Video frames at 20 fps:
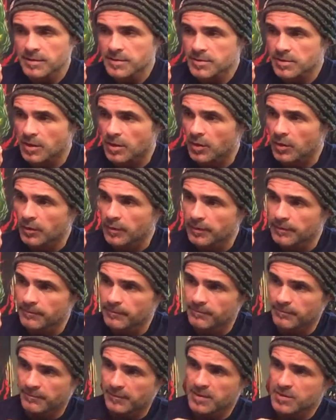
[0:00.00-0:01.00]
so
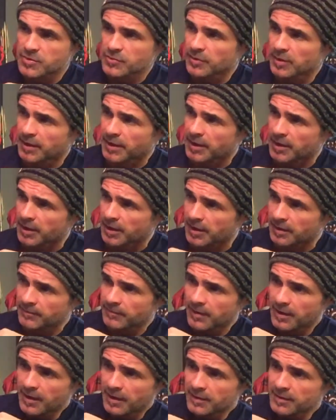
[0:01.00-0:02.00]
it's really
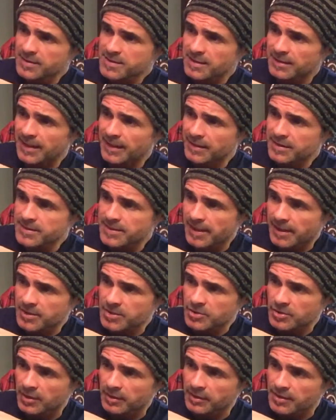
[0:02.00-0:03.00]
good. There's a lot of
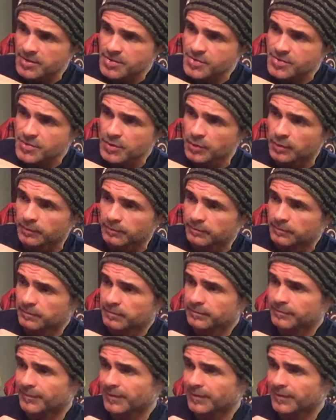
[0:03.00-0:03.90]
texture on the suit.